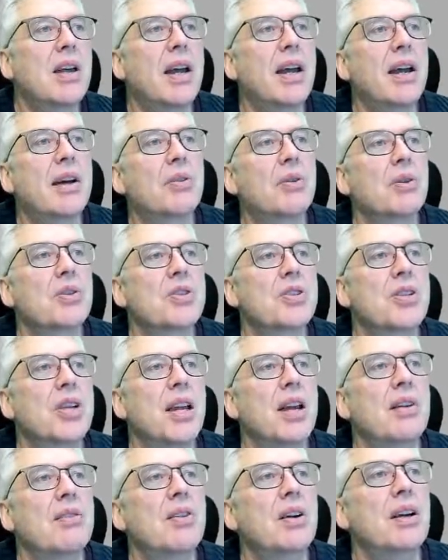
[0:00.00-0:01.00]
arrows
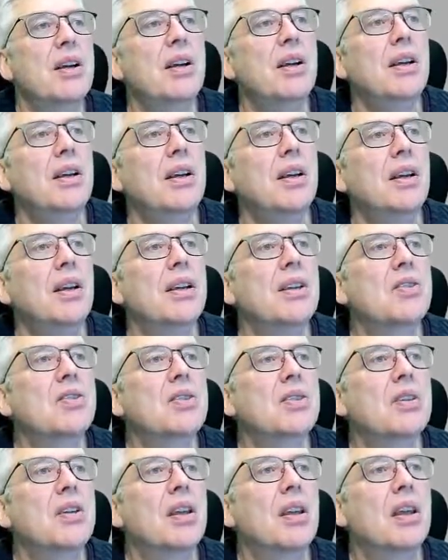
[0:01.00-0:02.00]
here
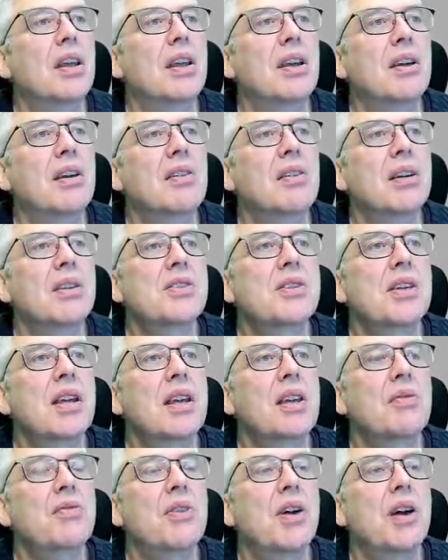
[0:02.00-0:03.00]
is, let's say
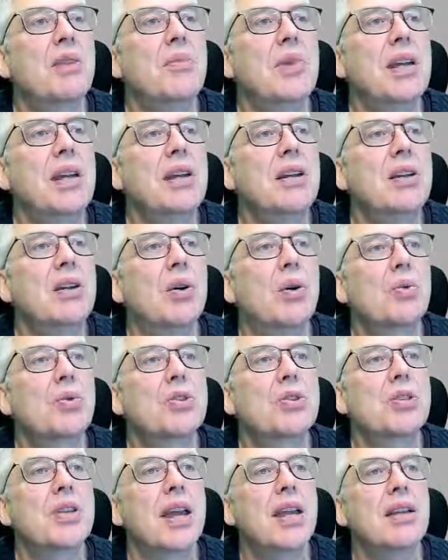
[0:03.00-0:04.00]
if I'm in low
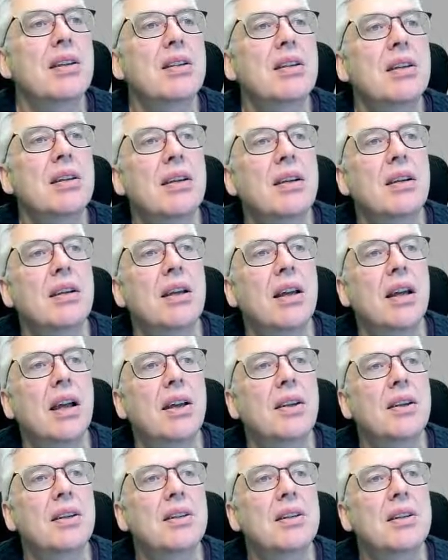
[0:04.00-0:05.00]
state
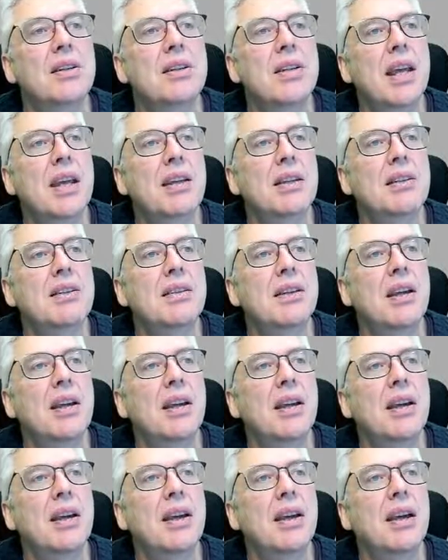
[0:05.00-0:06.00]
and I detect
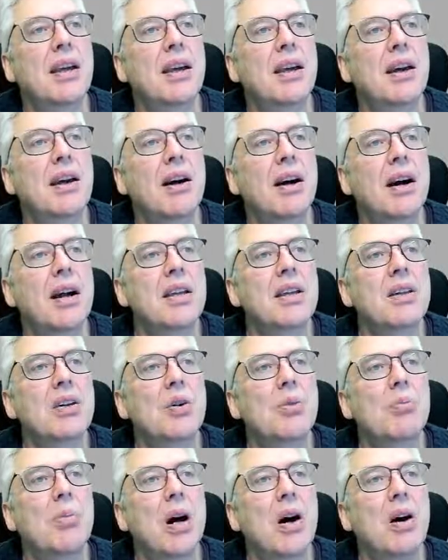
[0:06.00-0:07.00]
a high
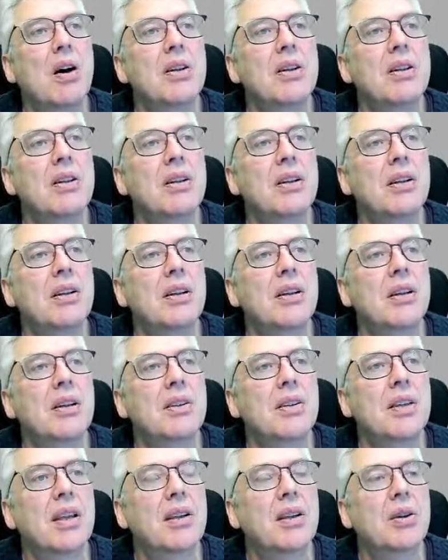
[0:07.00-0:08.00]
command,
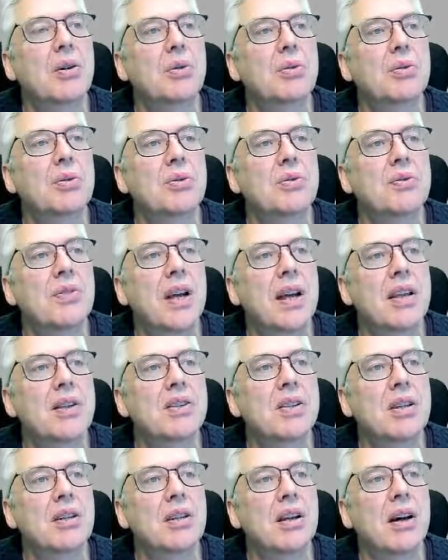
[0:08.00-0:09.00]
then I go to
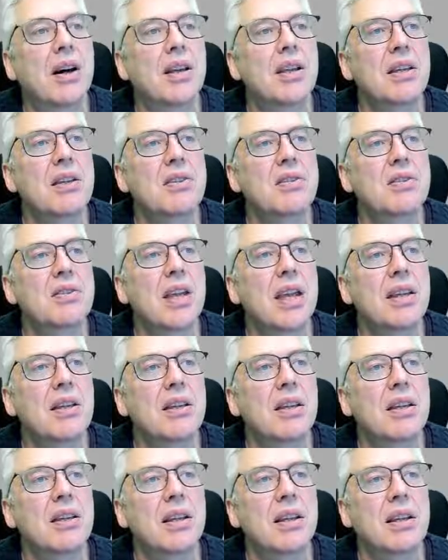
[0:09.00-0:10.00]
transit high state,
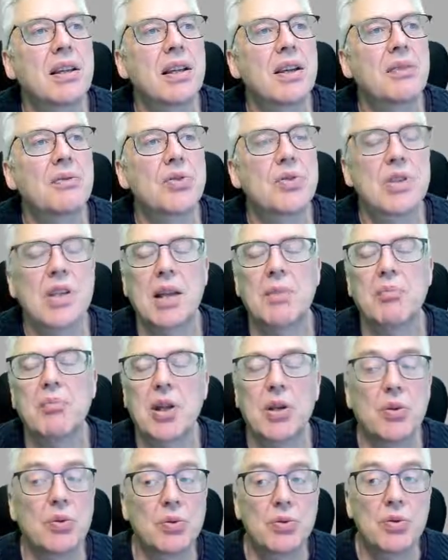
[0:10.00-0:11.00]
and then I have to set my
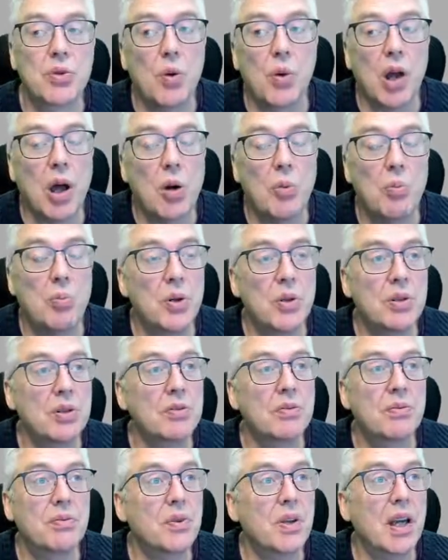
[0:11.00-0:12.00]
control output,
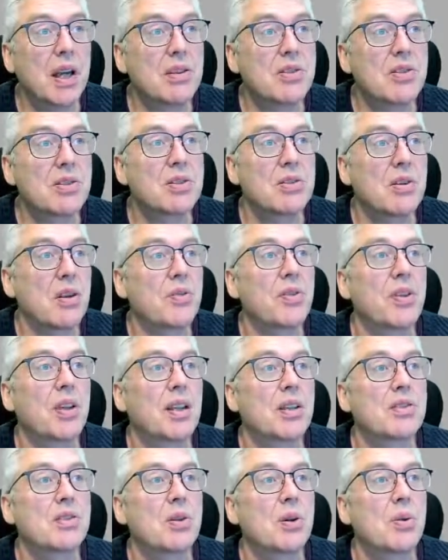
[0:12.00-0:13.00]
or else nothing
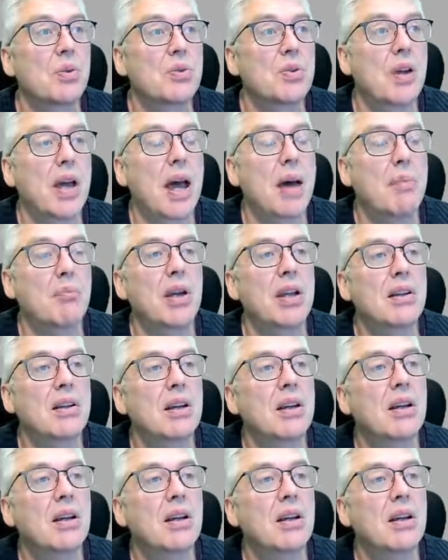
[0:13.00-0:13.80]
is going to happen.